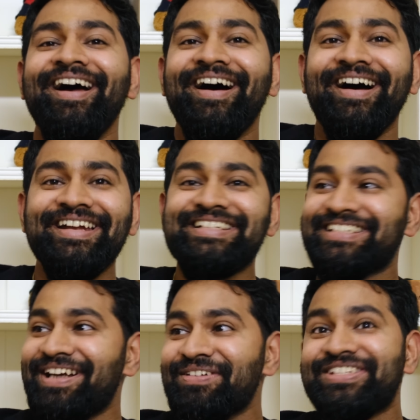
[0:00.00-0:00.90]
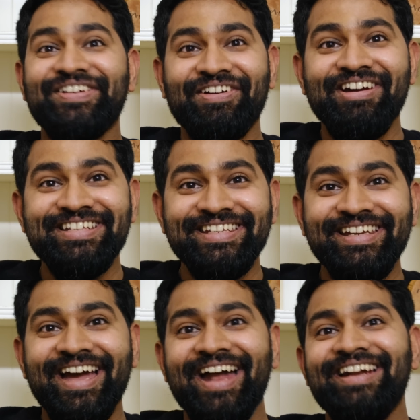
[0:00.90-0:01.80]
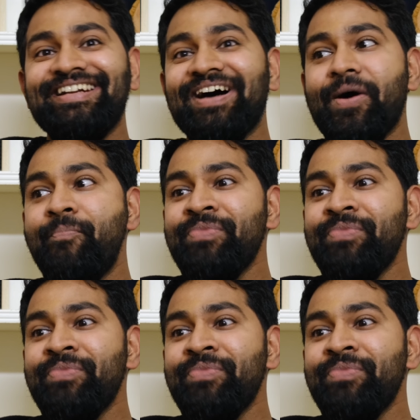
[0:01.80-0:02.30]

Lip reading: it sounds crazy and illogical